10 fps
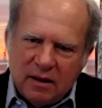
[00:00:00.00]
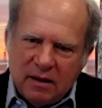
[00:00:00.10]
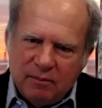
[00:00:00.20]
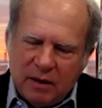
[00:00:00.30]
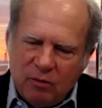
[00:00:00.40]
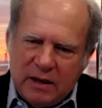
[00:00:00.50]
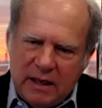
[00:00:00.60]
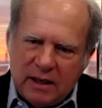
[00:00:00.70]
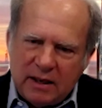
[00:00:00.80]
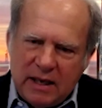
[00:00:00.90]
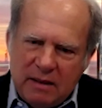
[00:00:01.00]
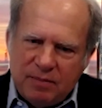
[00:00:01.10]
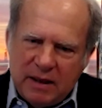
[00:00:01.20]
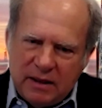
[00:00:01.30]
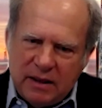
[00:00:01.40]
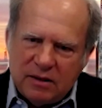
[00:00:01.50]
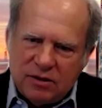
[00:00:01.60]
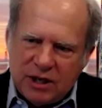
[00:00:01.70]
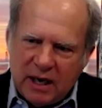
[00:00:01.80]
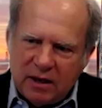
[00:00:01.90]
but we need to keep India and
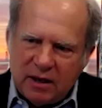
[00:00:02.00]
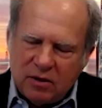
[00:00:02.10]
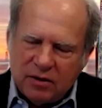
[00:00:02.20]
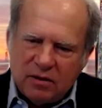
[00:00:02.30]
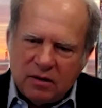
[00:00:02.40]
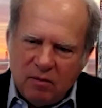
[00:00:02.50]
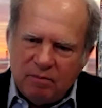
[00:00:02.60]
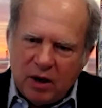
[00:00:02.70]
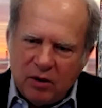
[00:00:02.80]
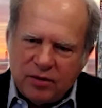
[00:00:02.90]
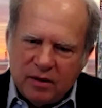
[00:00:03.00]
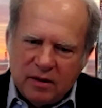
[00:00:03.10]
China on both